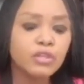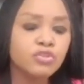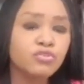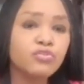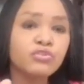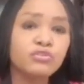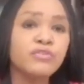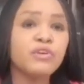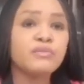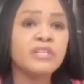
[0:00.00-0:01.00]
you want to
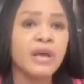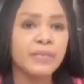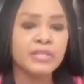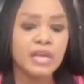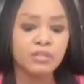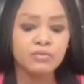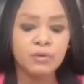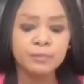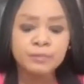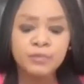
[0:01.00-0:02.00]
develop this habit as
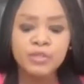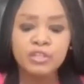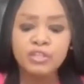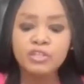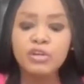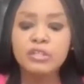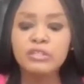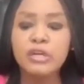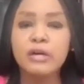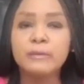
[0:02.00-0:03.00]
well. And the third
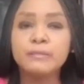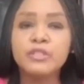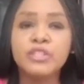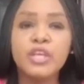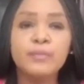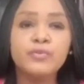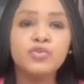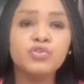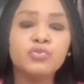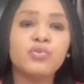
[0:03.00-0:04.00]
tip you
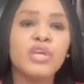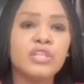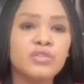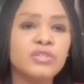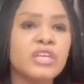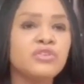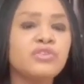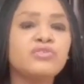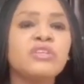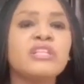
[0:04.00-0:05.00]
should look into is that you
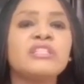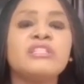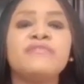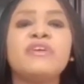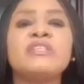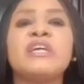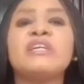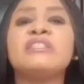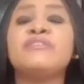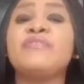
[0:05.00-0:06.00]
need to get different
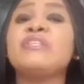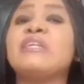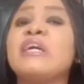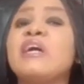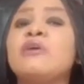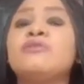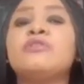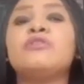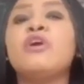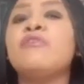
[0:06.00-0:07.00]

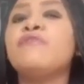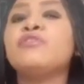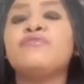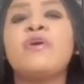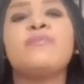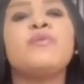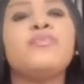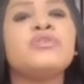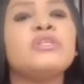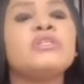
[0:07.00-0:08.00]
accounts for different
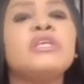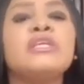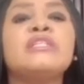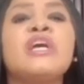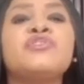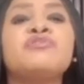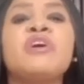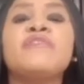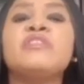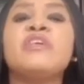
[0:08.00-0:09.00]
purposes. Now, you should
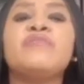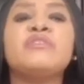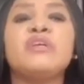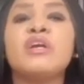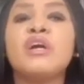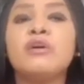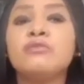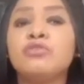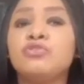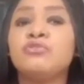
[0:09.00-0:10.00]
have a savings
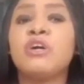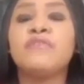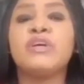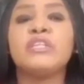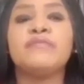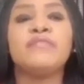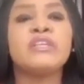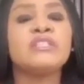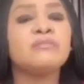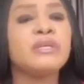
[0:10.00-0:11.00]
account, you should have an
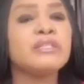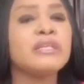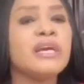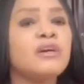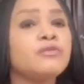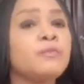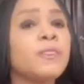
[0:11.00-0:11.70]
investment account,